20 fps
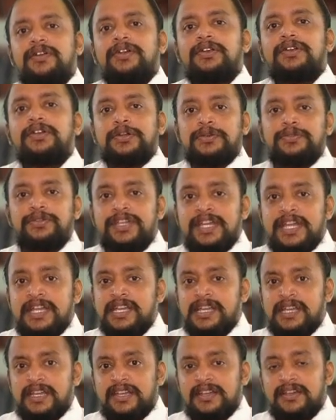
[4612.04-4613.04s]
to the
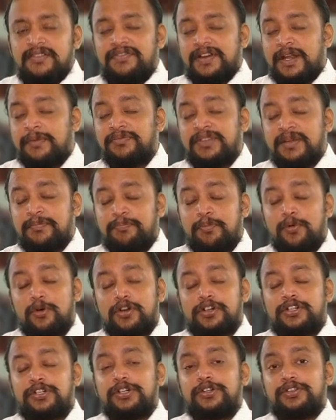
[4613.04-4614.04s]
from the
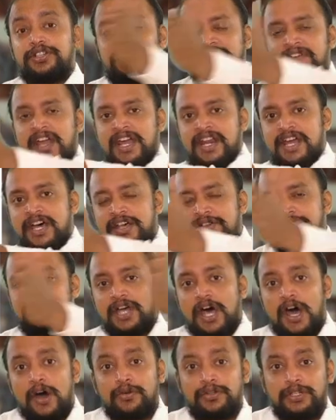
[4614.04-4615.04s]
port to the warehouse
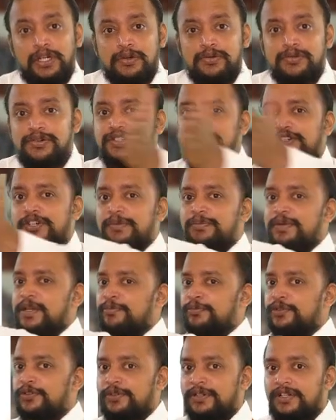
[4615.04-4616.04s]
how the goods should be
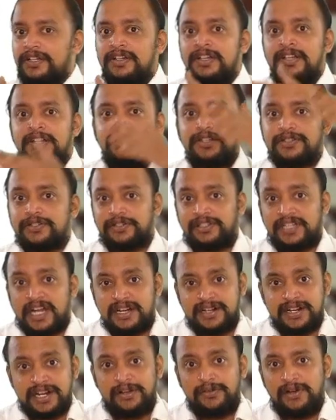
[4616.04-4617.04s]
moved so
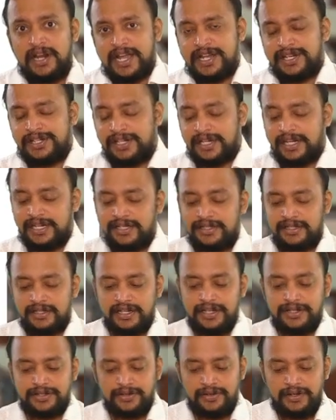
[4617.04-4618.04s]
that regulations
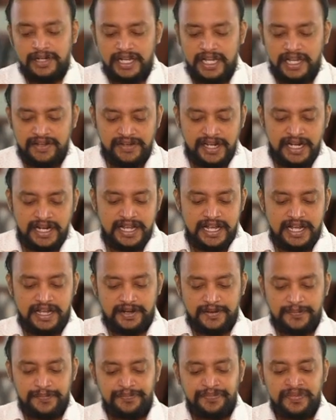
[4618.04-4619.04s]
is only given
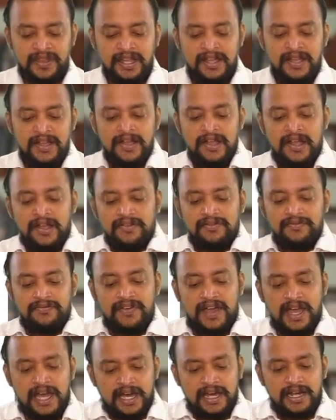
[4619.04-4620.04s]
here
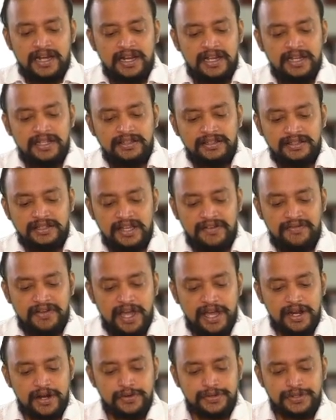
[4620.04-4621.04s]
where the
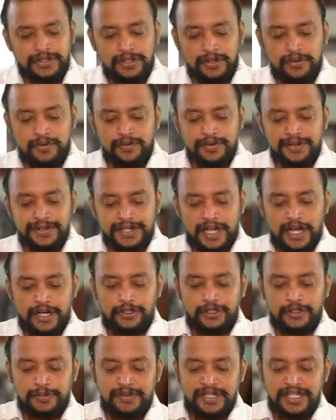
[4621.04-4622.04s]
warehoused goods
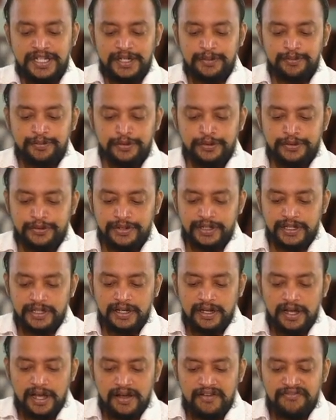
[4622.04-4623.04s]
are to be removed
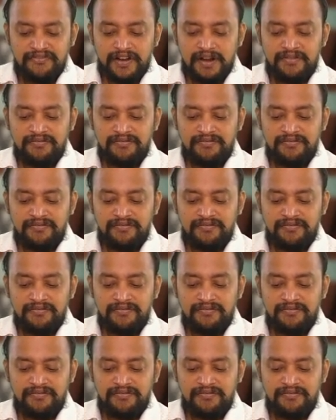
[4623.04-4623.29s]
from